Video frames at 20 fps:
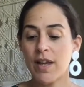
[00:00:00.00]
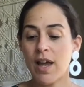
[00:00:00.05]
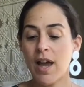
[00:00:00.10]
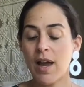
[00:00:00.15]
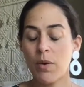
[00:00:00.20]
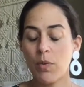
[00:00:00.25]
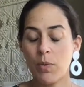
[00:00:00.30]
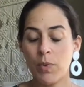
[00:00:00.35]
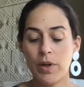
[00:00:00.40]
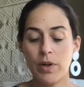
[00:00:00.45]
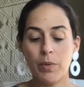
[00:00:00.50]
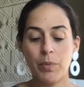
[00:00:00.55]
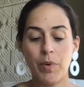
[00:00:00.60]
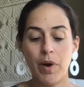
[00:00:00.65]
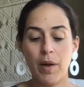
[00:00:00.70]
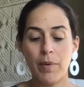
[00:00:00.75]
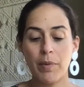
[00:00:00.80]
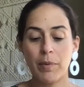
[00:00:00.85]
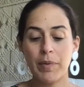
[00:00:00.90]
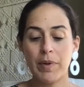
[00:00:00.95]
I will
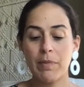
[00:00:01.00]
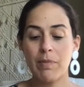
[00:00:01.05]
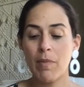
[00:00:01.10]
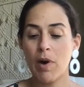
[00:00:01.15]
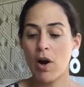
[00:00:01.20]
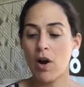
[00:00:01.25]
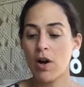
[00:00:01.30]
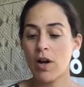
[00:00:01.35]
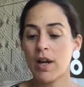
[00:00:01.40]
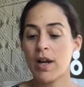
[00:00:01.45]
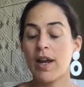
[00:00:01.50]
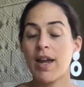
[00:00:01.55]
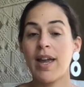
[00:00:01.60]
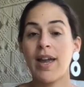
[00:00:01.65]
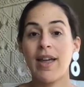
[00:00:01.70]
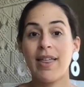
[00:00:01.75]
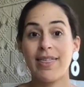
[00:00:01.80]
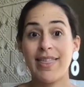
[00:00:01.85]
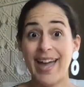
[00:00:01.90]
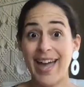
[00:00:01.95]
probably mark the